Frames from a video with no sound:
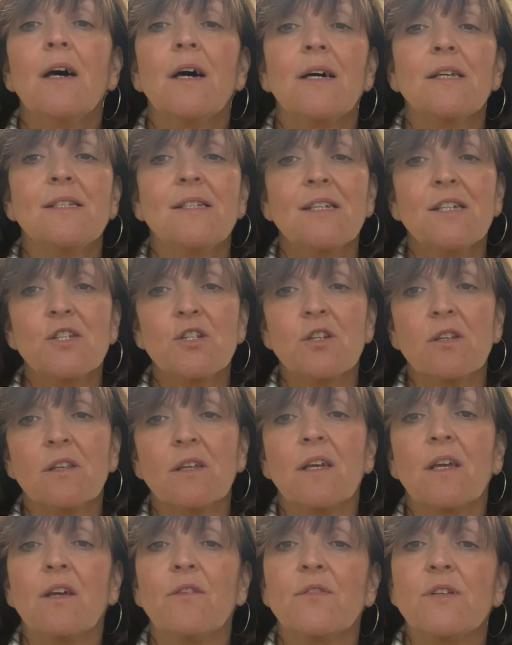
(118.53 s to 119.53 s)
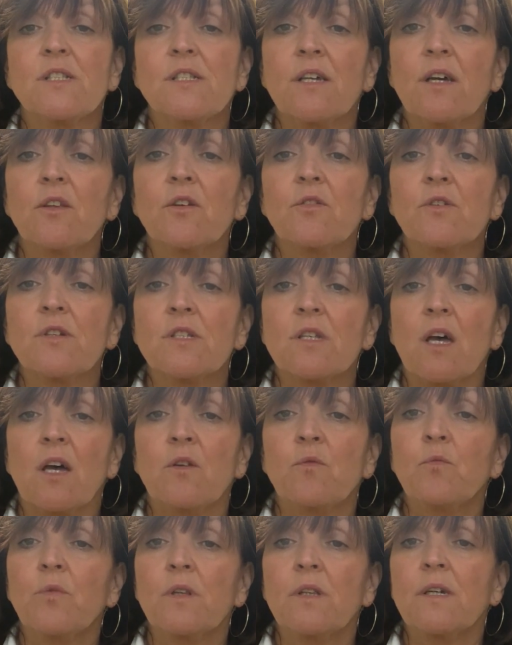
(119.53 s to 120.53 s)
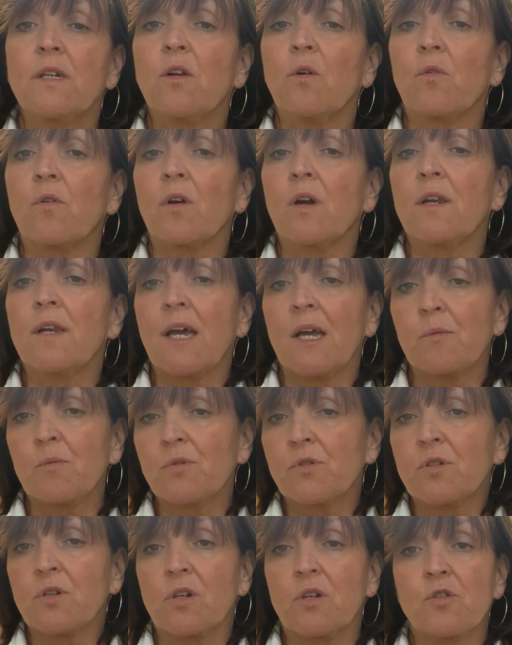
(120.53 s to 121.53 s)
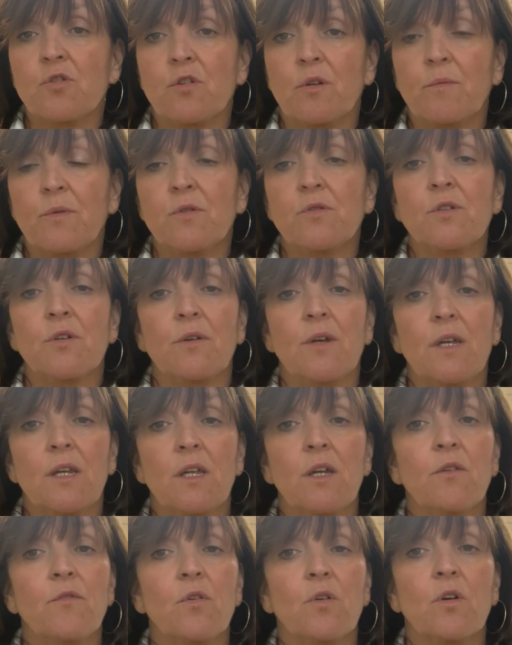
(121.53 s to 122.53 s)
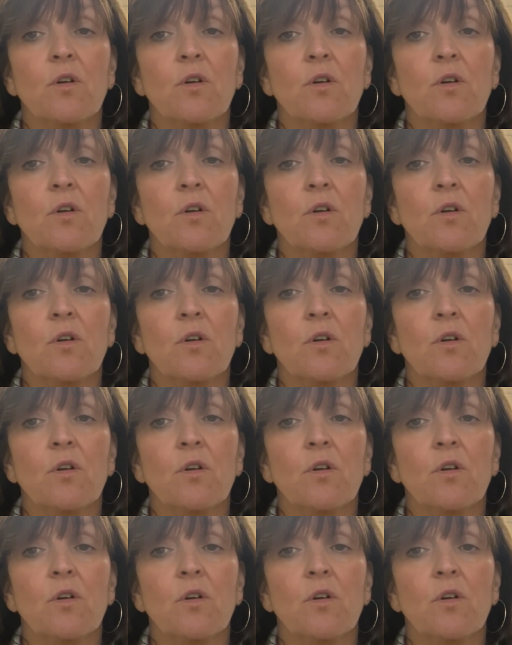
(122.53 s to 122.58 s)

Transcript: Additionally, if a seller is unwilling or unable to contribute to any of your